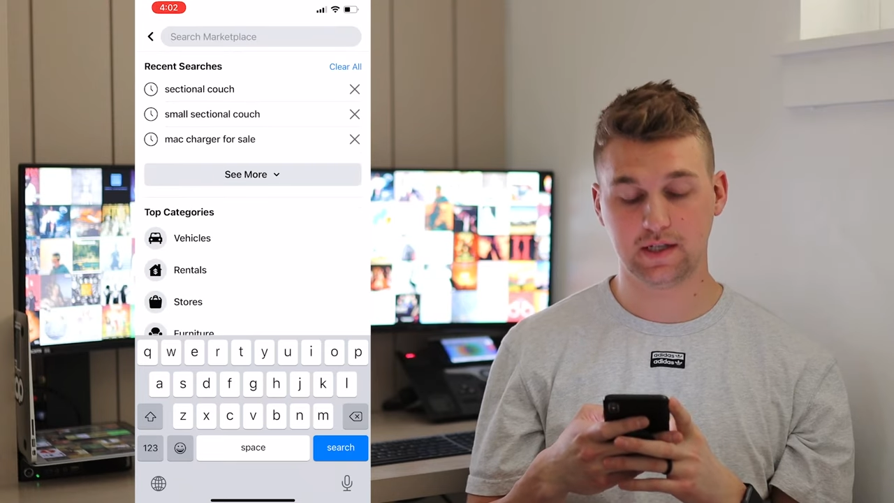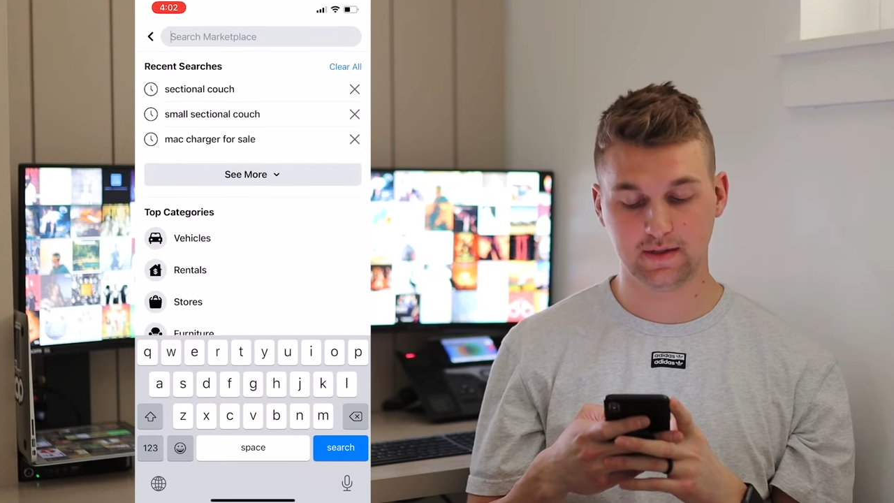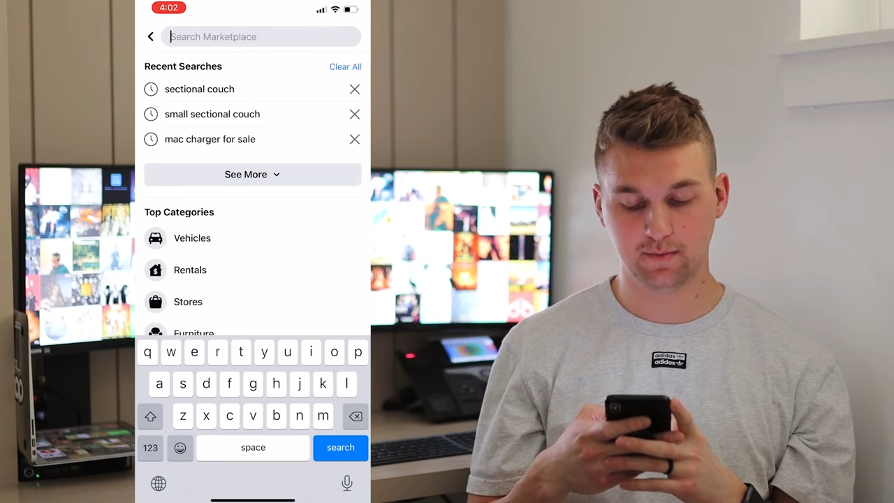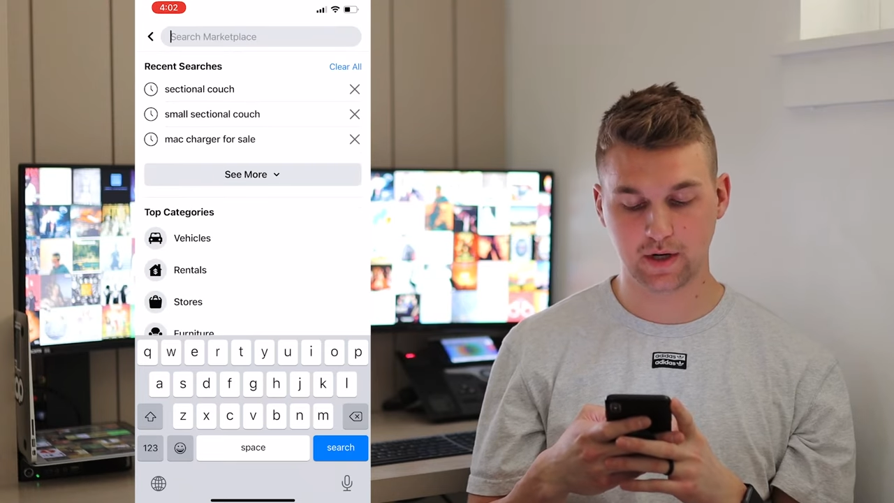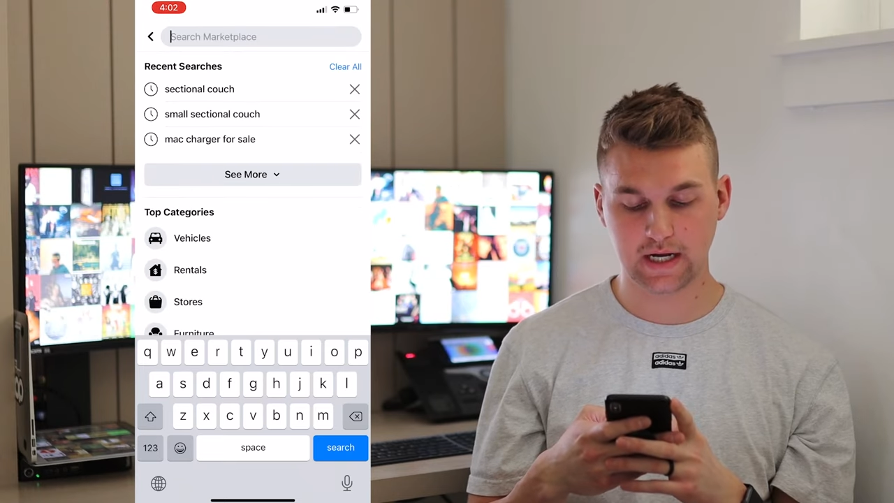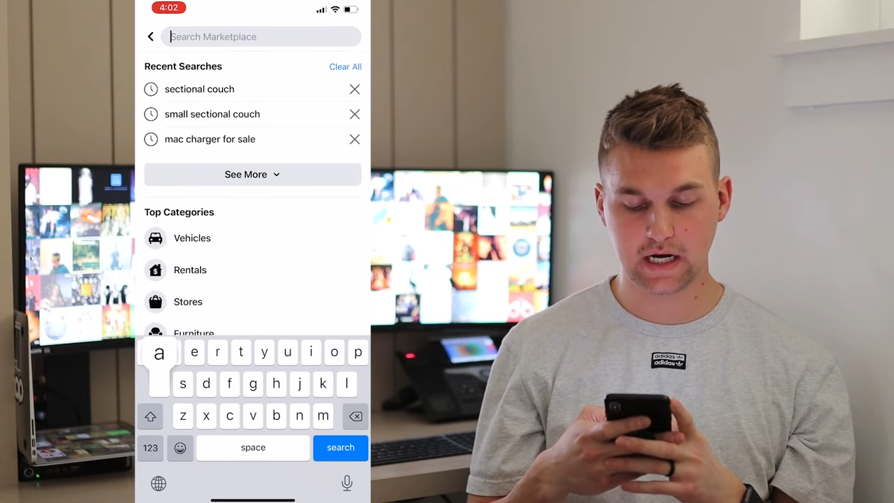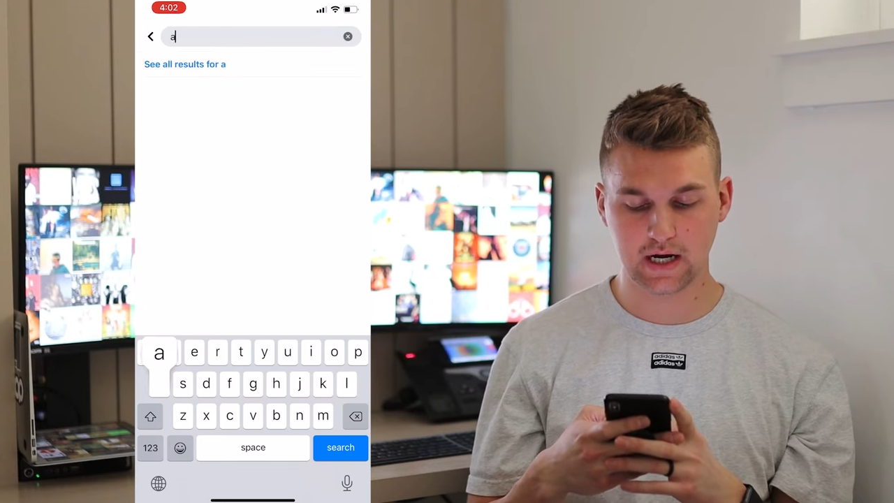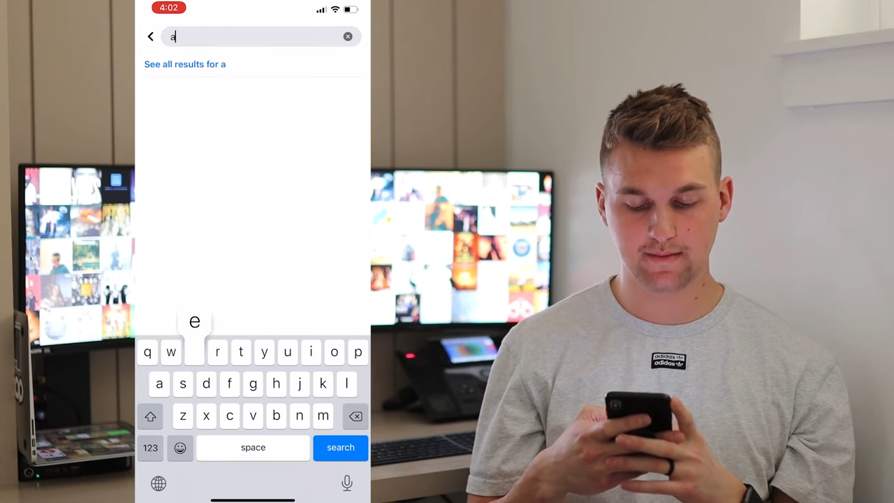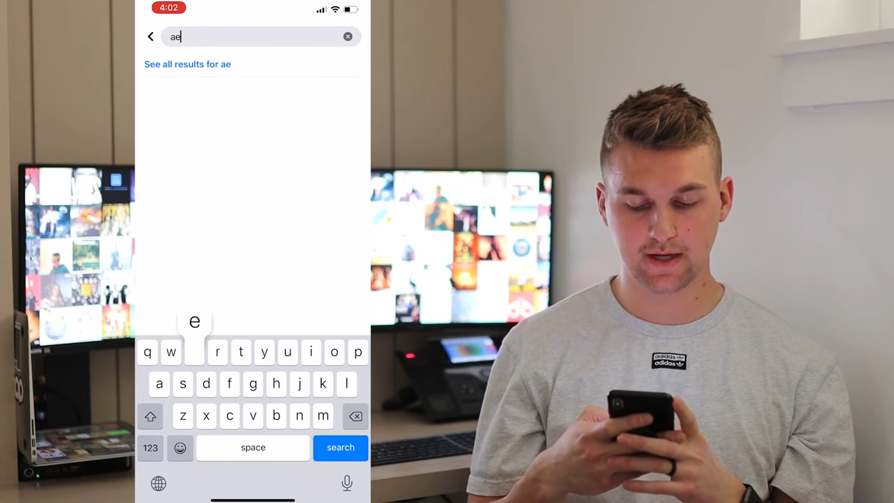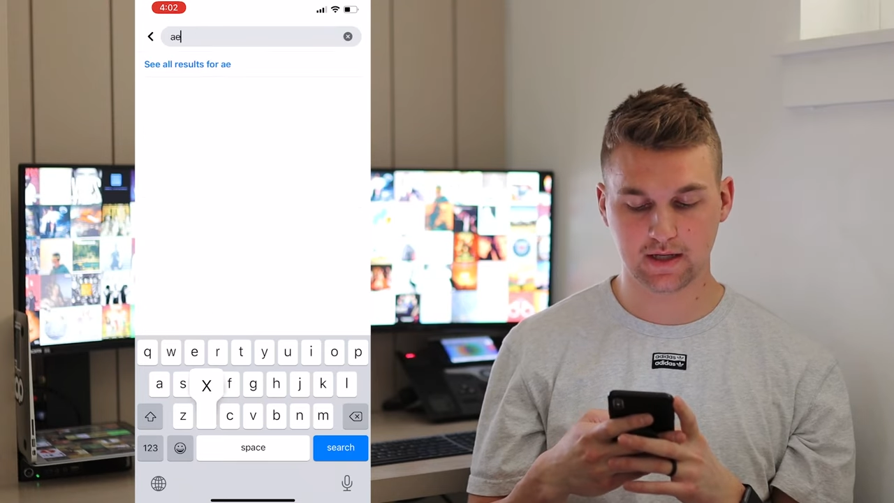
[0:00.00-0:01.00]
That's pretty
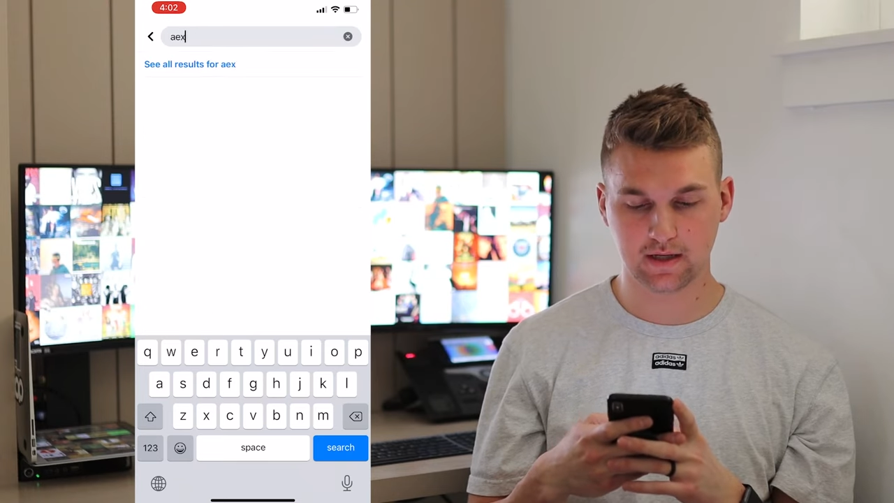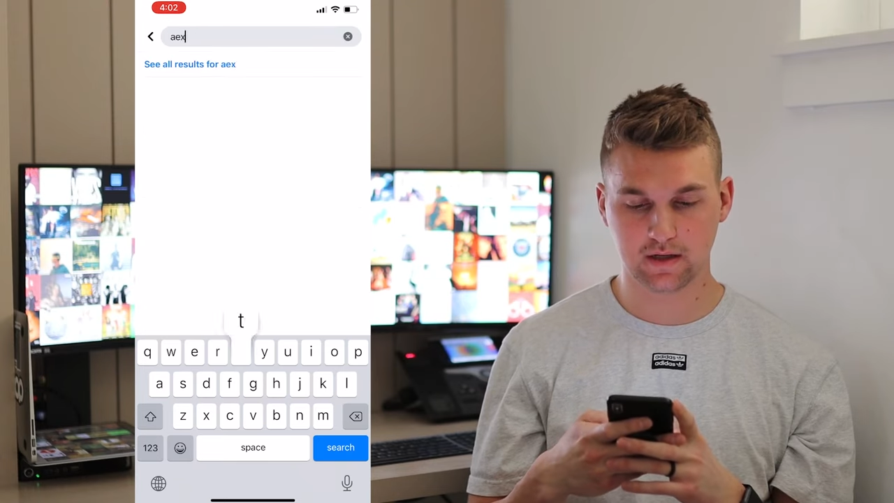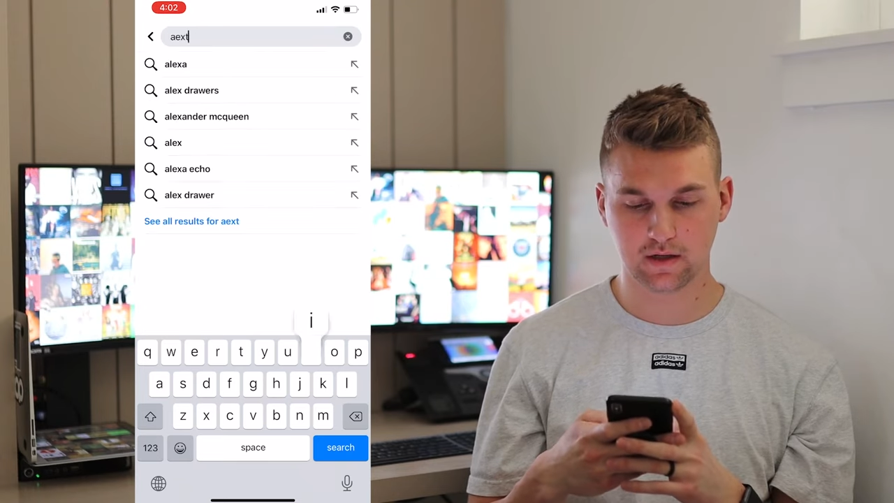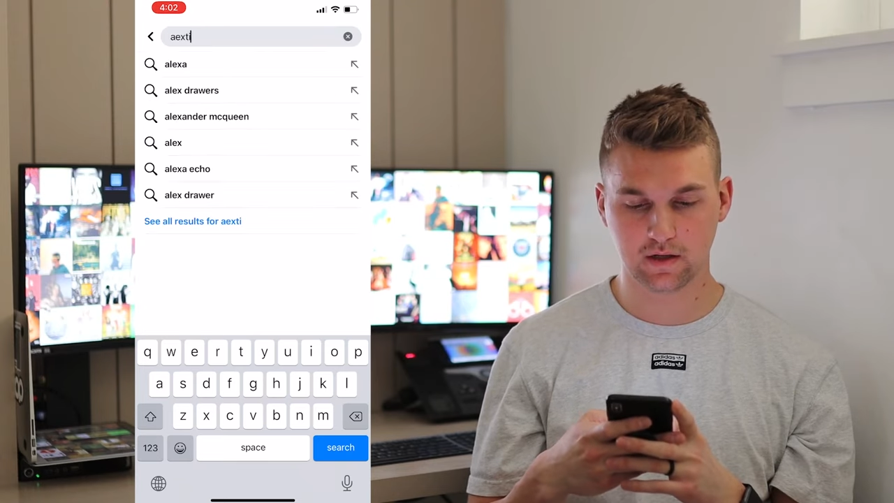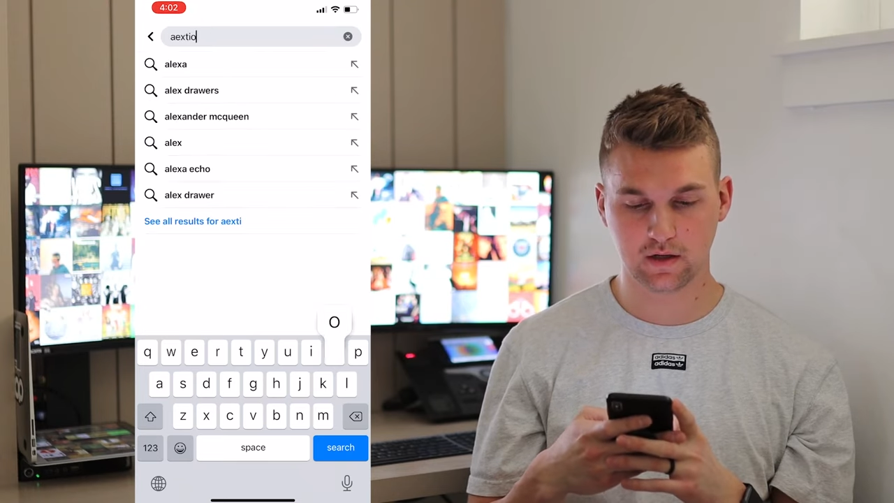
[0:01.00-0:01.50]
common.